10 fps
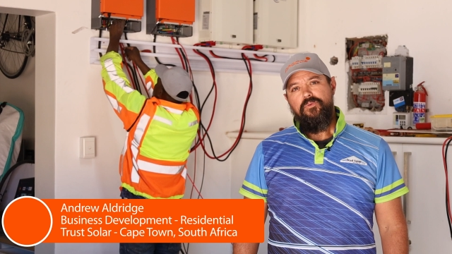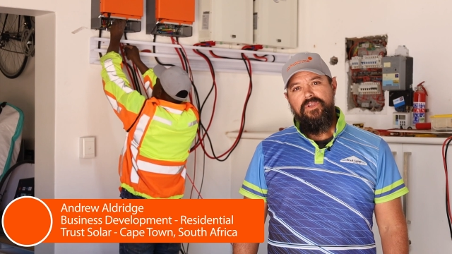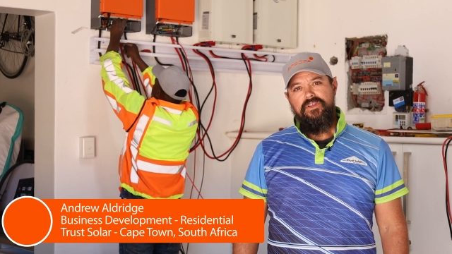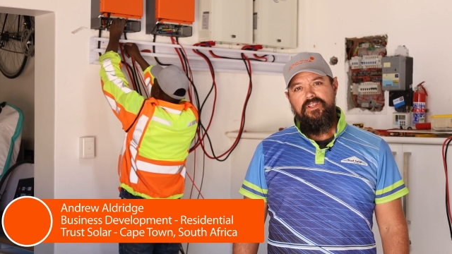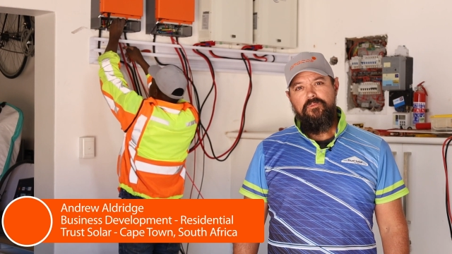
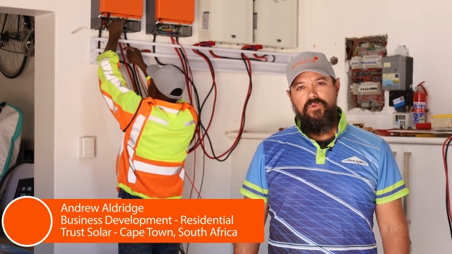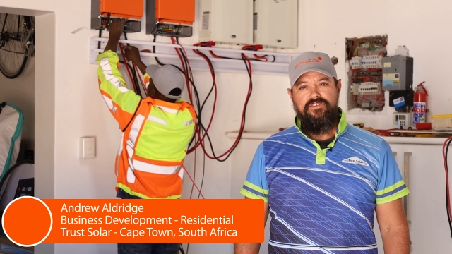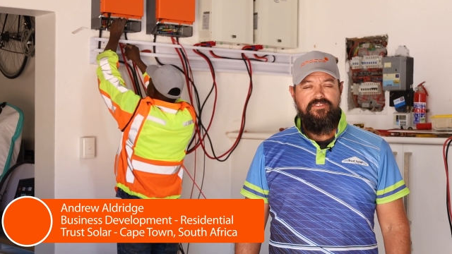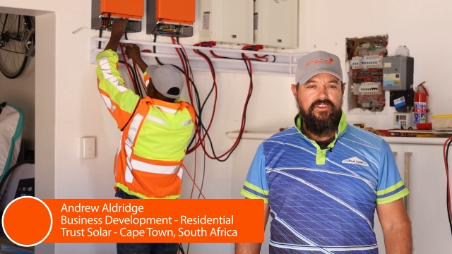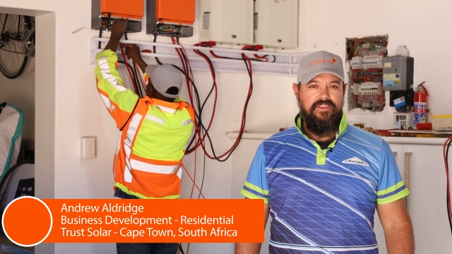We're an
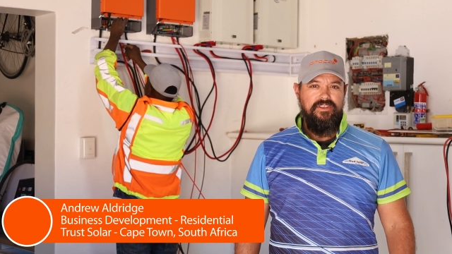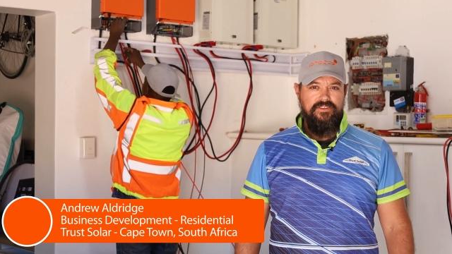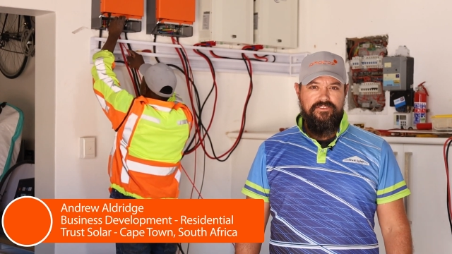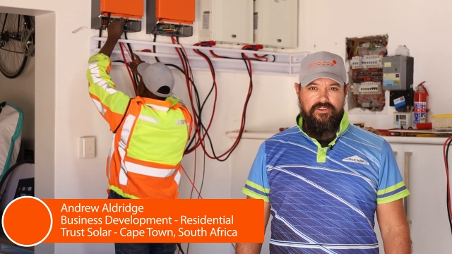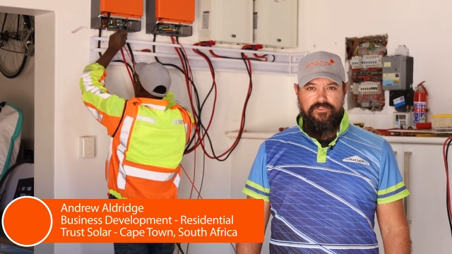EPC
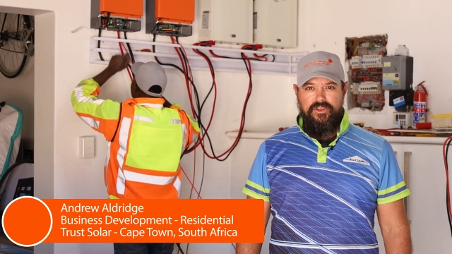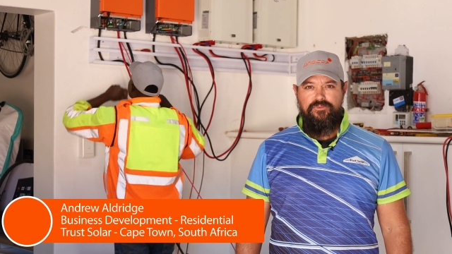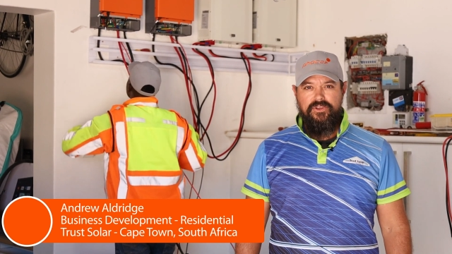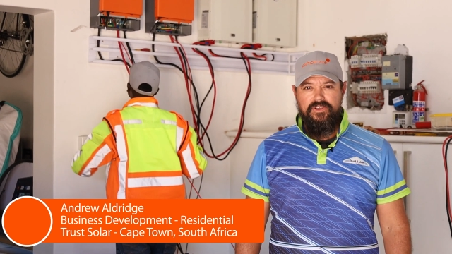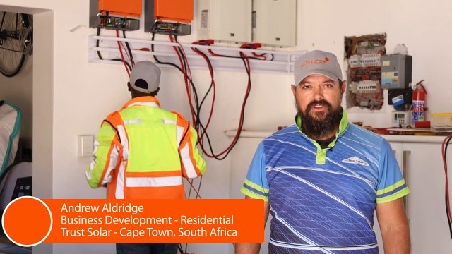in South
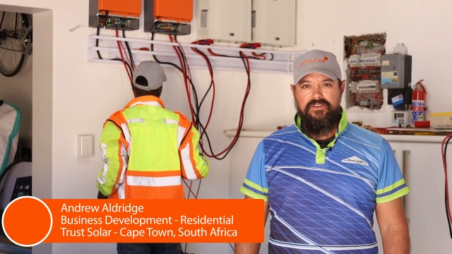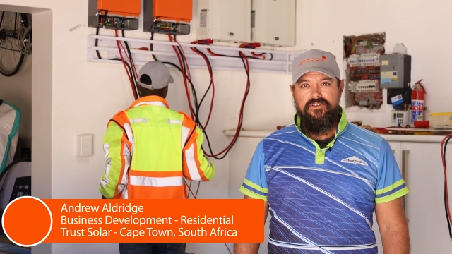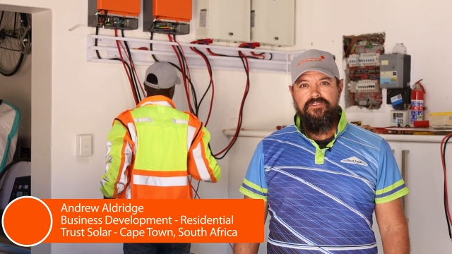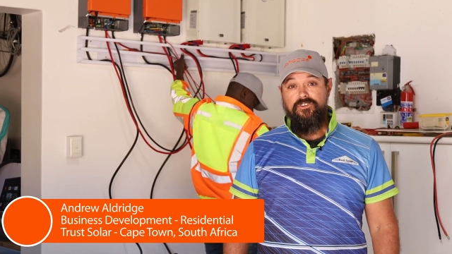Africa.